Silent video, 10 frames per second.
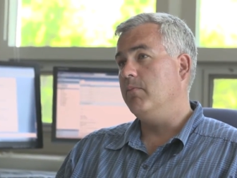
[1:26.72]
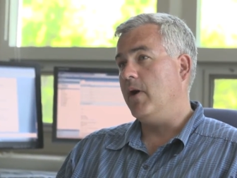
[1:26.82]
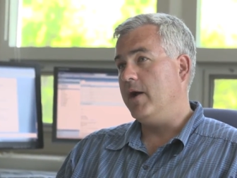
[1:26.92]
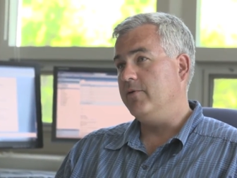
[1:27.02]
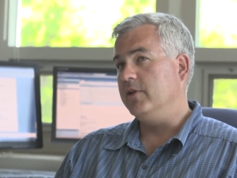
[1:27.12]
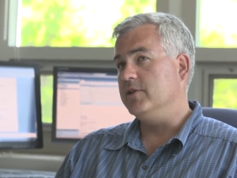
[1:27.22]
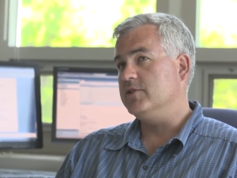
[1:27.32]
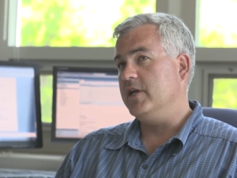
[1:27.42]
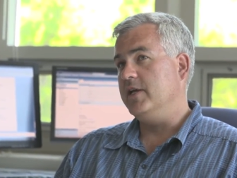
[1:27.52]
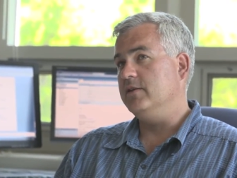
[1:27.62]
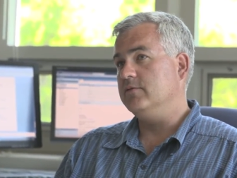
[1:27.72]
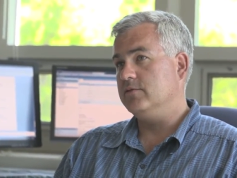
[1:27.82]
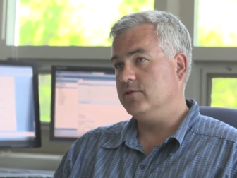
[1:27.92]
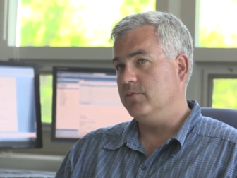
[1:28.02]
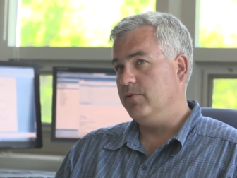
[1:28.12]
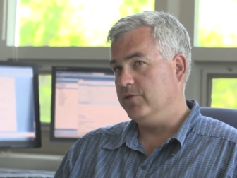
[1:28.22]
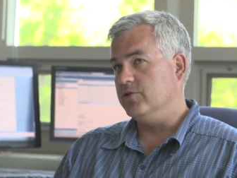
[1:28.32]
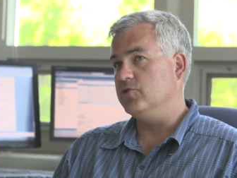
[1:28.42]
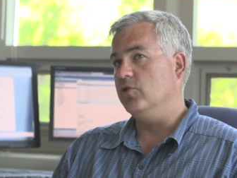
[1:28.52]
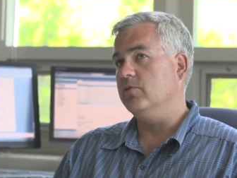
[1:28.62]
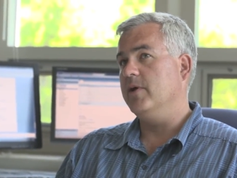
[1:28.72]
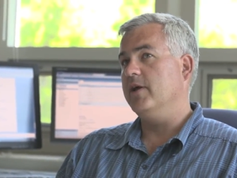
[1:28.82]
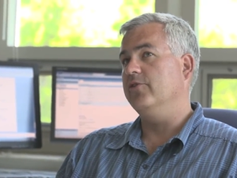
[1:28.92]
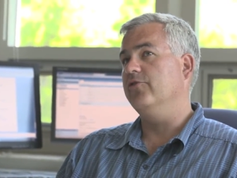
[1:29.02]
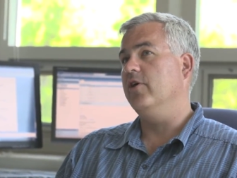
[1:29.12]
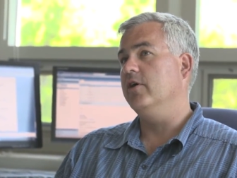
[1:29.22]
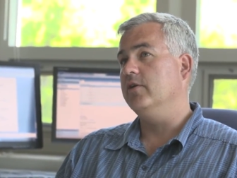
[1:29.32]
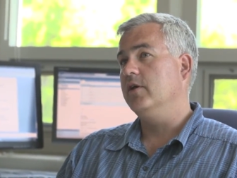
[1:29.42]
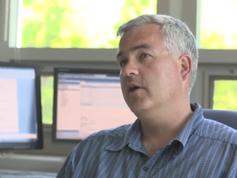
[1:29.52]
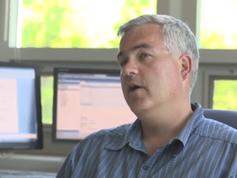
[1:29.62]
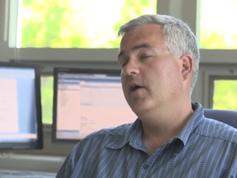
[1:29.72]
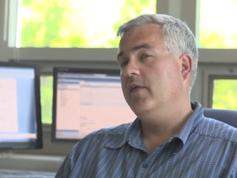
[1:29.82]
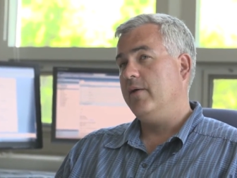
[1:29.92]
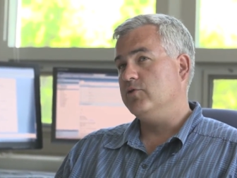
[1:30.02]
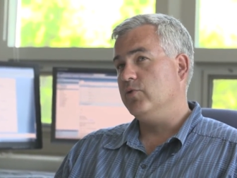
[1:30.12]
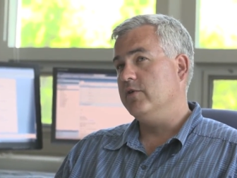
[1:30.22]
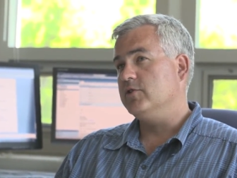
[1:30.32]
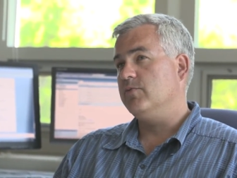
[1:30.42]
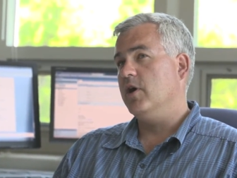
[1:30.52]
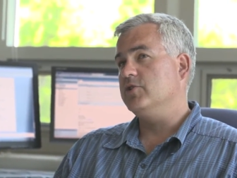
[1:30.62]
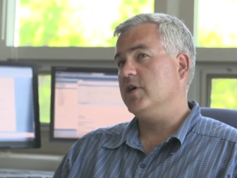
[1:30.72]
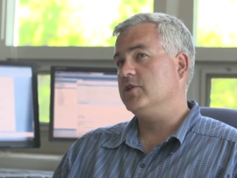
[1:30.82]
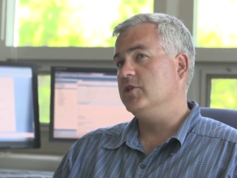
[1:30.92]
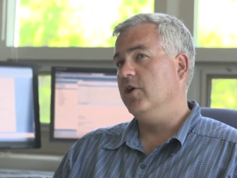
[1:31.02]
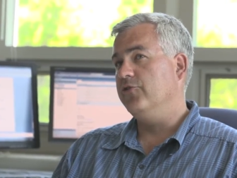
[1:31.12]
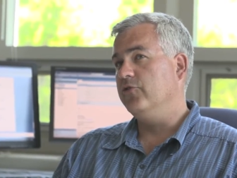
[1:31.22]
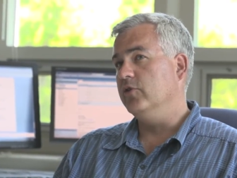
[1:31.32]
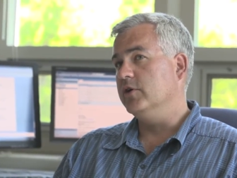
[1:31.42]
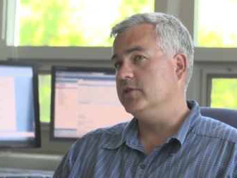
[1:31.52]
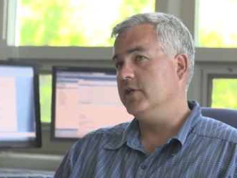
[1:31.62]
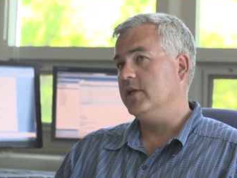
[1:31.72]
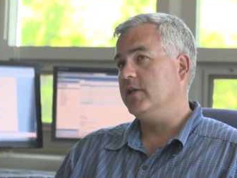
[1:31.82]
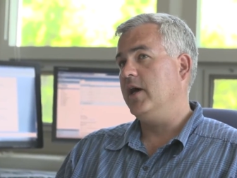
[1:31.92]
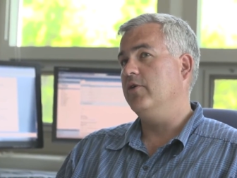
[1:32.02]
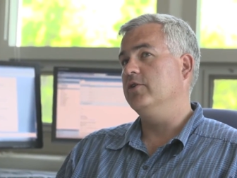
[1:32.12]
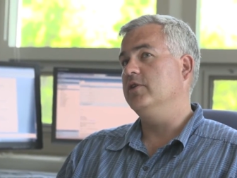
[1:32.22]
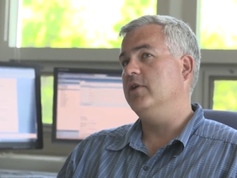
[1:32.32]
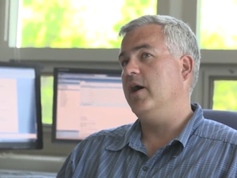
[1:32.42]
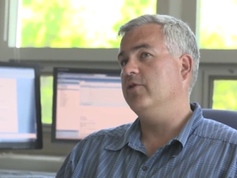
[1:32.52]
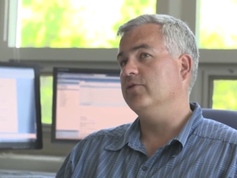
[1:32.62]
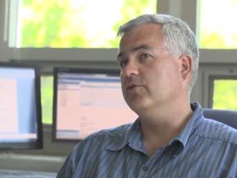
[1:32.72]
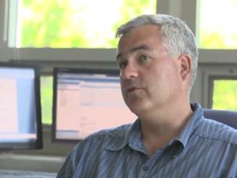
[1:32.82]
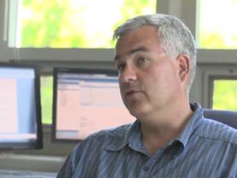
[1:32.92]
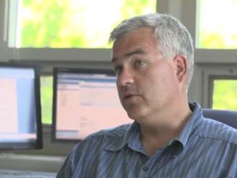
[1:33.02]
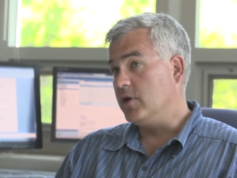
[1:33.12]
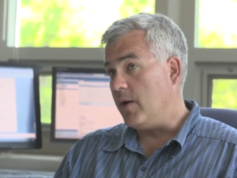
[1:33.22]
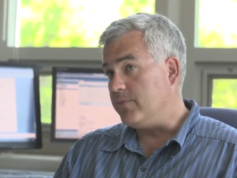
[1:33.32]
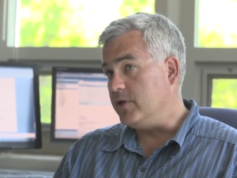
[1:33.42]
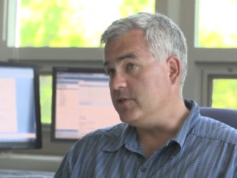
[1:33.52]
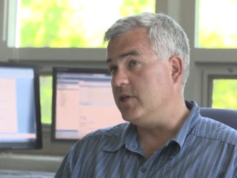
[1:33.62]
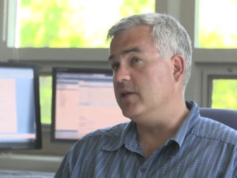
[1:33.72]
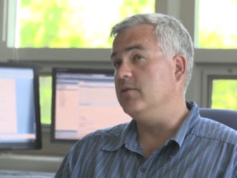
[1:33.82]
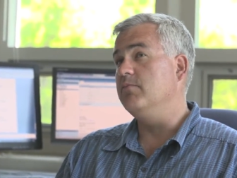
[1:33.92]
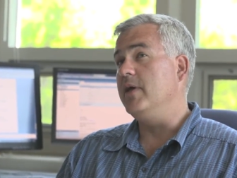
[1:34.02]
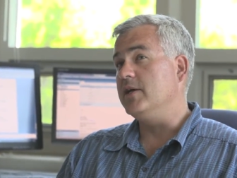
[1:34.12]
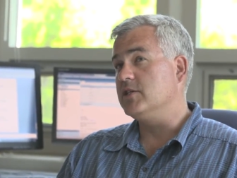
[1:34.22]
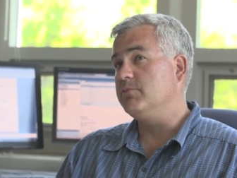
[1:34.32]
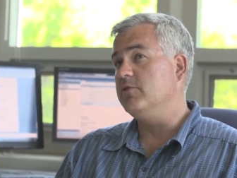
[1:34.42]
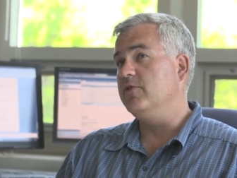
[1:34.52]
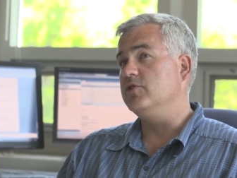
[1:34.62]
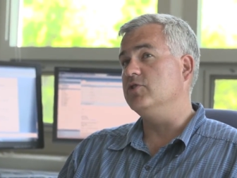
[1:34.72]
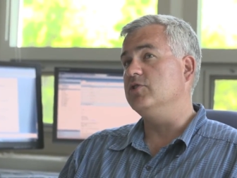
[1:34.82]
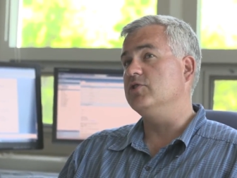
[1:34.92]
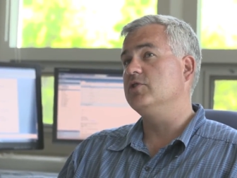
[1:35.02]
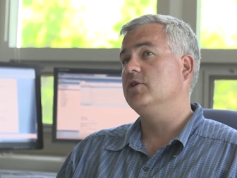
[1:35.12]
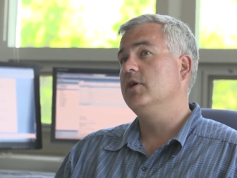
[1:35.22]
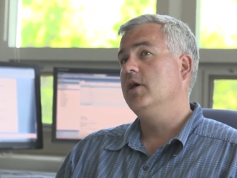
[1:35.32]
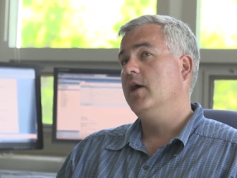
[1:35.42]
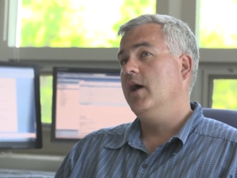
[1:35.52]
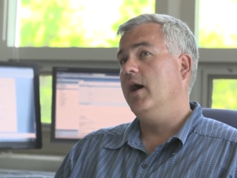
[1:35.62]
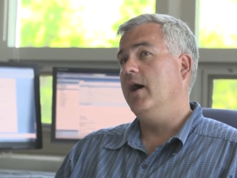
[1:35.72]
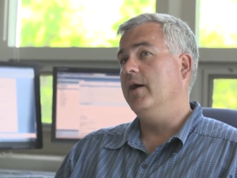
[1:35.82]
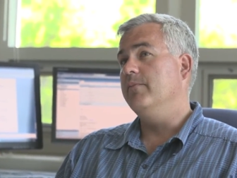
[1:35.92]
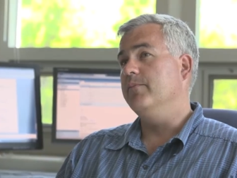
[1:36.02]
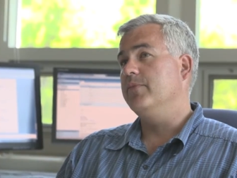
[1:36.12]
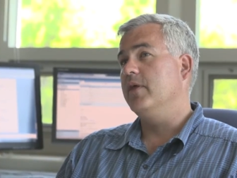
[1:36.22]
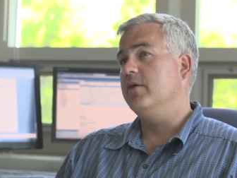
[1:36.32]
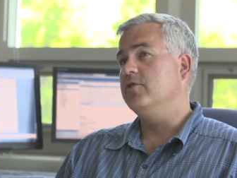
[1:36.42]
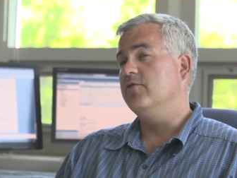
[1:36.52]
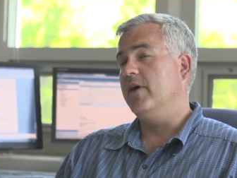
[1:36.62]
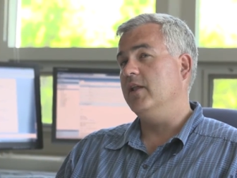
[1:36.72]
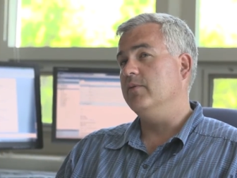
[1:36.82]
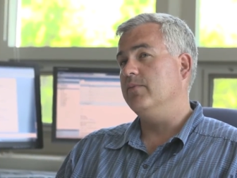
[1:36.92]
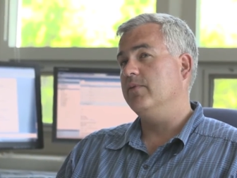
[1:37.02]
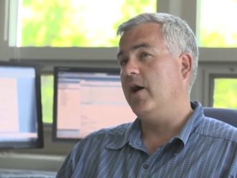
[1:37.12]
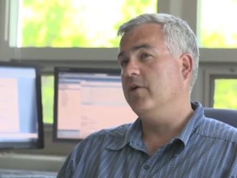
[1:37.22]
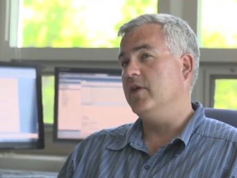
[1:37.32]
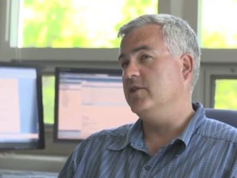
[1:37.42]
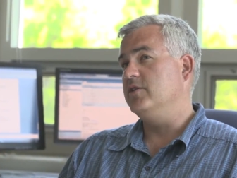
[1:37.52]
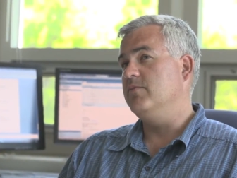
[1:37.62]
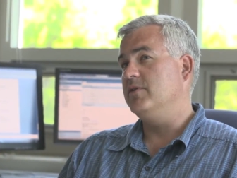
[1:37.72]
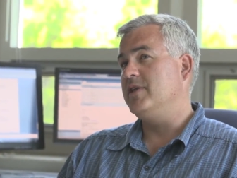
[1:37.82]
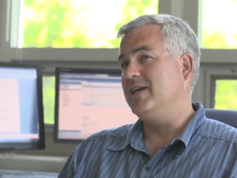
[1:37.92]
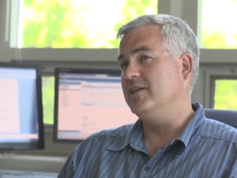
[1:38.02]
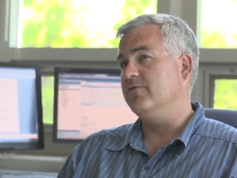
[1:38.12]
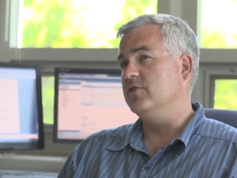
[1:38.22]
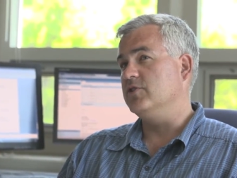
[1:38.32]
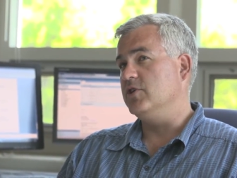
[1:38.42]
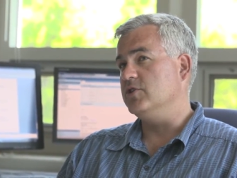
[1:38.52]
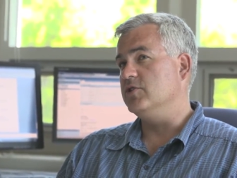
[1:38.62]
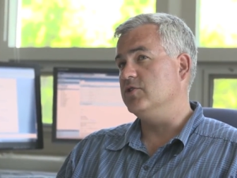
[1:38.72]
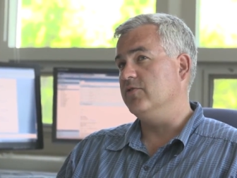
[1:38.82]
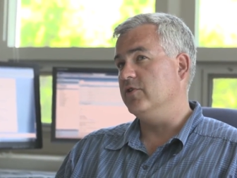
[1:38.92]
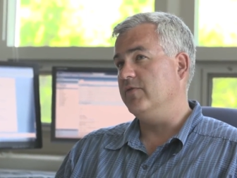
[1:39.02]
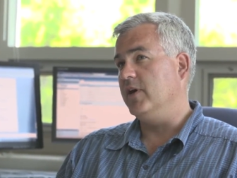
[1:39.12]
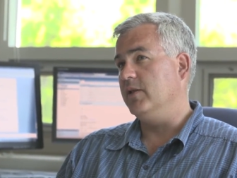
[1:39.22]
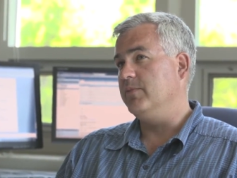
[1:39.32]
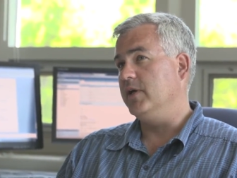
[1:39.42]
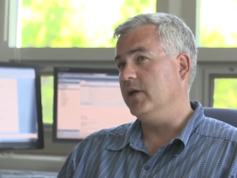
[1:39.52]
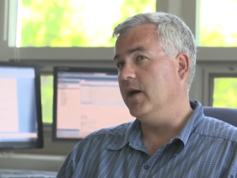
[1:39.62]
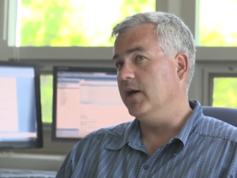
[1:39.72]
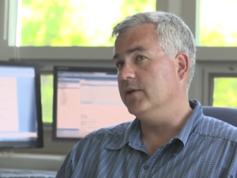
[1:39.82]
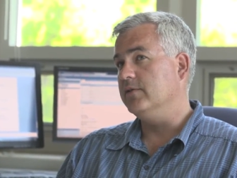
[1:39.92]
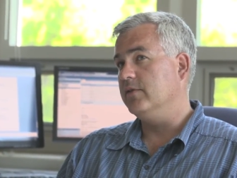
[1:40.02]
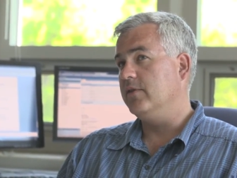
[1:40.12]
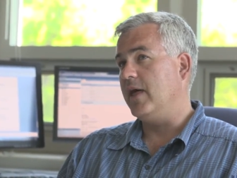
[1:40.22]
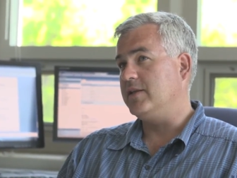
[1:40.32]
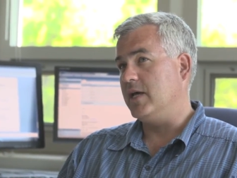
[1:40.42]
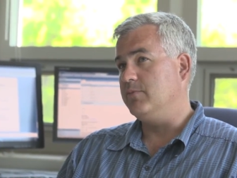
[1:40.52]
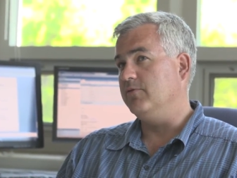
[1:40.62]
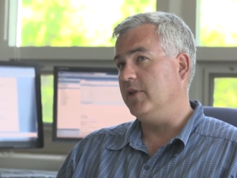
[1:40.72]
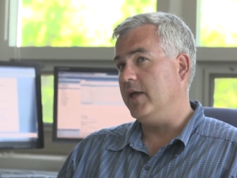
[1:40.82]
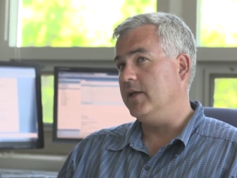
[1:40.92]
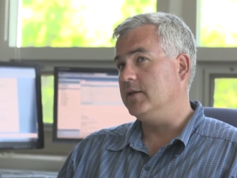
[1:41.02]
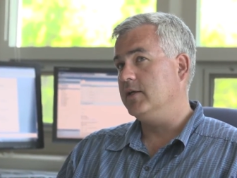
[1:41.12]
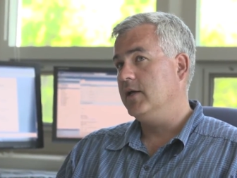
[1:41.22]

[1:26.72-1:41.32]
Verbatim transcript: buy real estate to put their solar panels on. That was one of his projects. He also looked at how to how companies that make subdivisions um, develop, how they take different decisions for developing uh, that type of land.